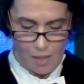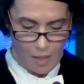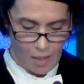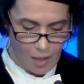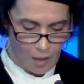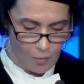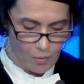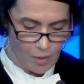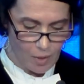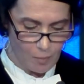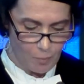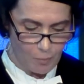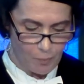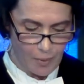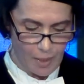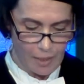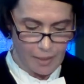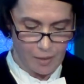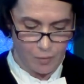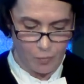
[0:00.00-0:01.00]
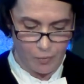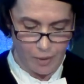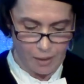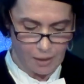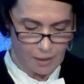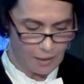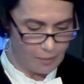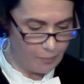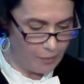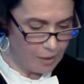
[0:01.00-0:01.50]
Our
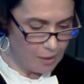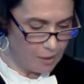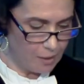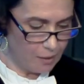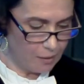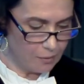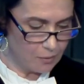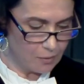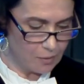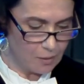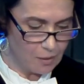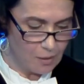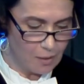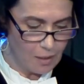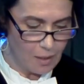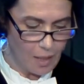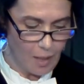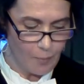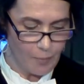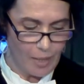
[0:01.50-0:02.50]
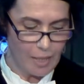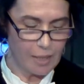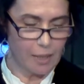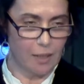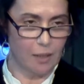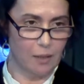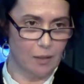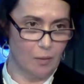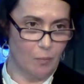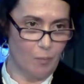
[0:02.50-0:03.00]
bi-weekly meetings are
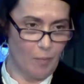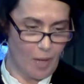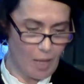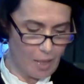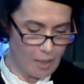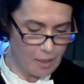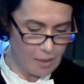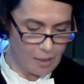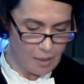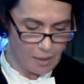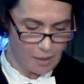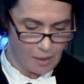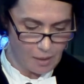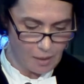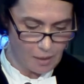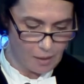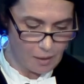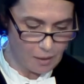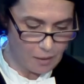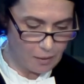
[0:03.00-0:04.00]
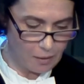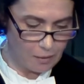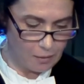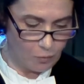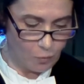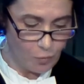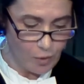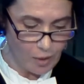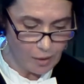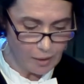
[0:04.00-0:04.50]
making my
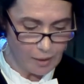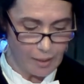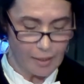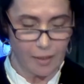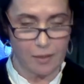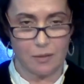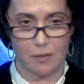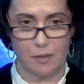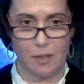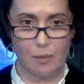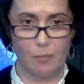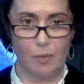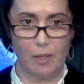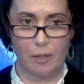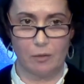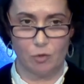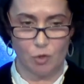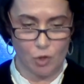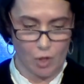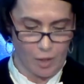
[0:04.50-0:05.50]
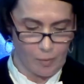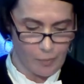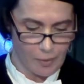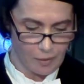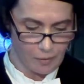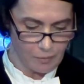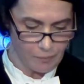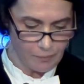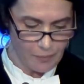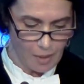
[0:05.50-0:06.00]
work extremely
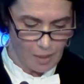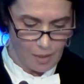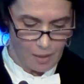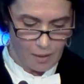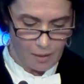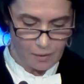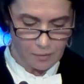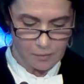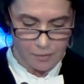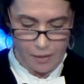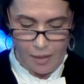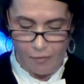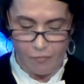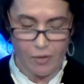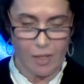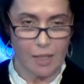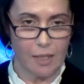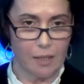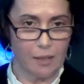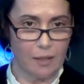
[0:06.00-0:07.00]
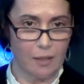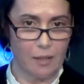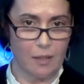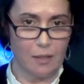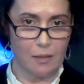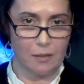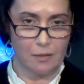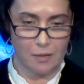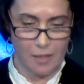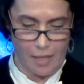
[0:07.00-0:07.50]
enjoyable, traveling
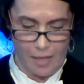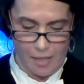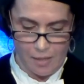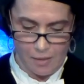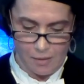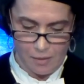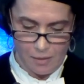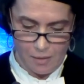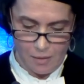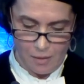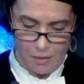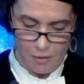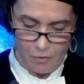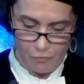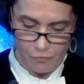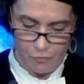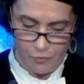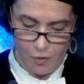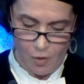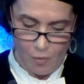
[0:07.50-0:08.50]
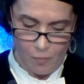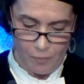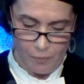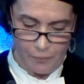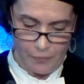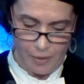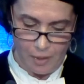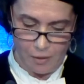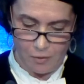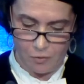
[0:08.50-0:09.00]
in a day from
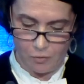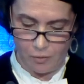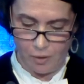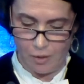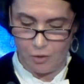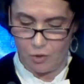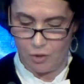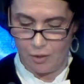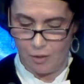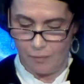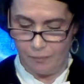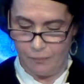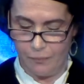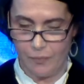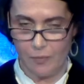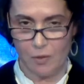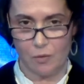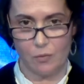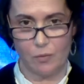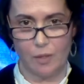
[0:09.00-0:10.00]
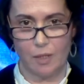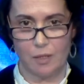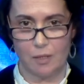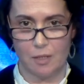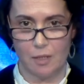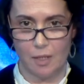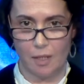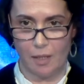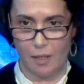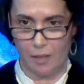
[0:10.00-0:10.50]
Indonesia to
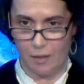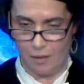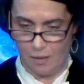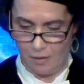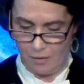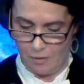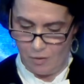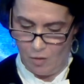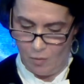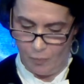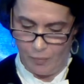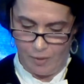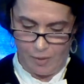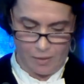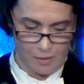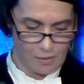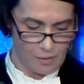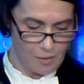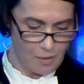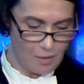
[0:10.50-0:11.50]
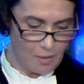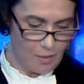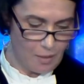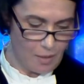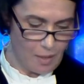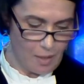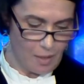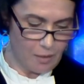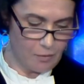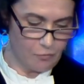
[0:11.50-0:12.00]
India and Ethiopia
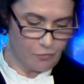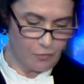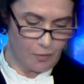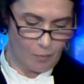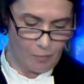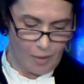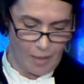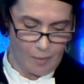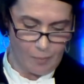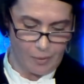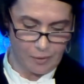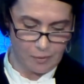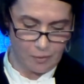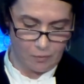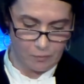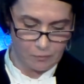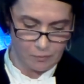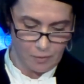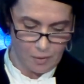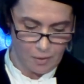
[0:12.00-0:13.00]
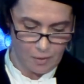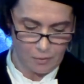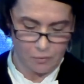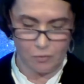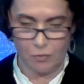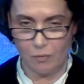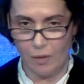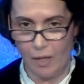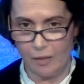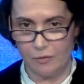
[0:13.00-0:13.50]
and from Lebanon
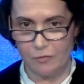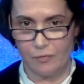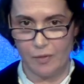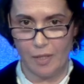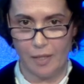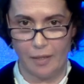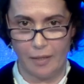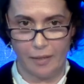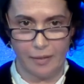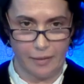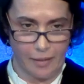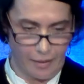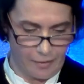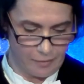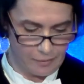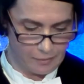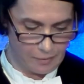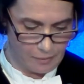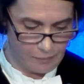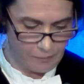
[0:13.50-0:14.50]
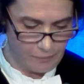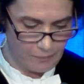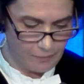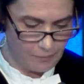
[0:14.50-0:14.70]
to Latvia and Canada.